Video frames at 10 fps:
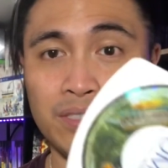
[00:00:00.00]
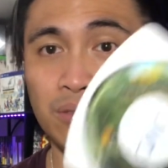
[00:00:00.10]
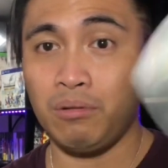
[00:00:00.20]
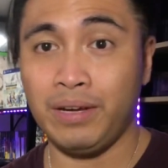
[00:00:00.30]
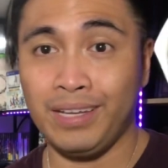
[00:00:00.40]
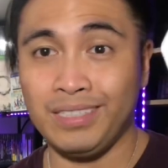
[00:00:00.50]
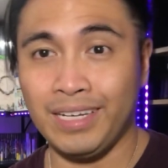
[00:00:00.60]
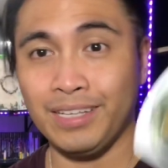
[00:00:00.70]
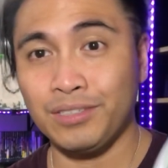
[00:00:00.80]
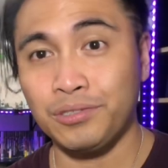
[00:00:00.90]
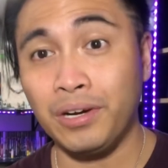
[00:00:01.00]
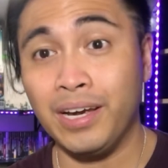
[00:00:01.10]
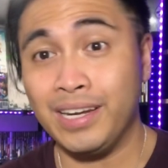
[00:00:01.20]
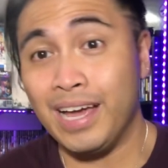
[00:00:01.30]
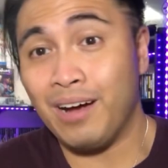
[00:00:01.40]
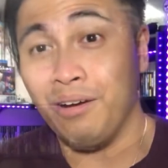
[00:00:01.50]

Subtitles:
so I guess I get to try it now.